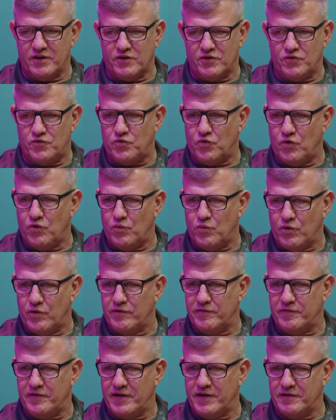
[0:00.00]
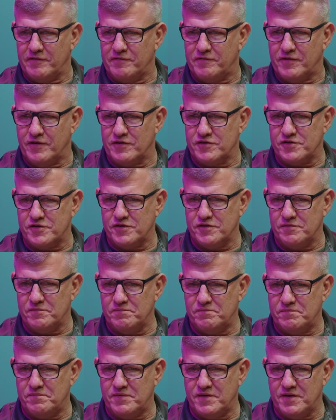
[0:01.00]
control warfighting function
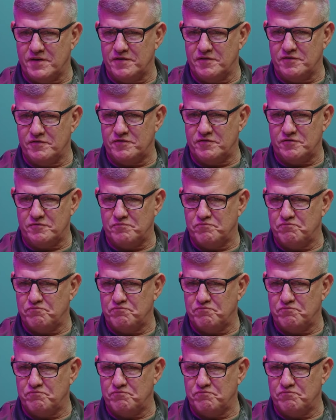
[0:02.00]
that is